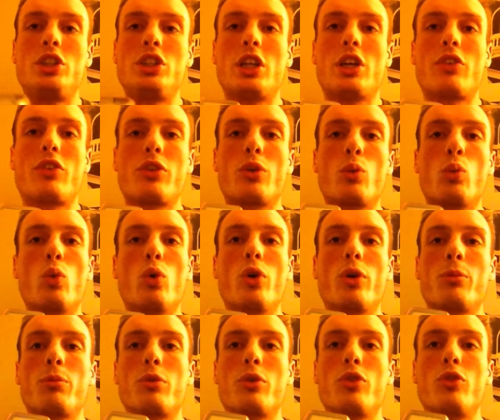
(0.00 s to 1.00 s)
just a
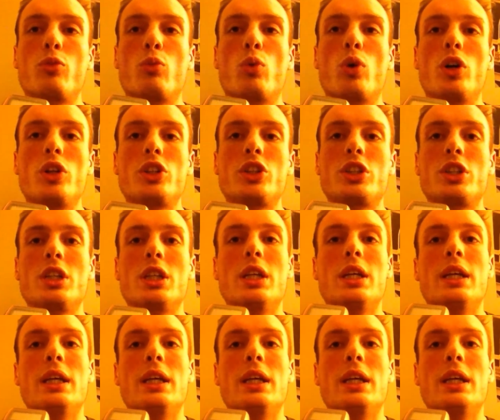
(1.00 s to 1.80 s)
waterproof watch,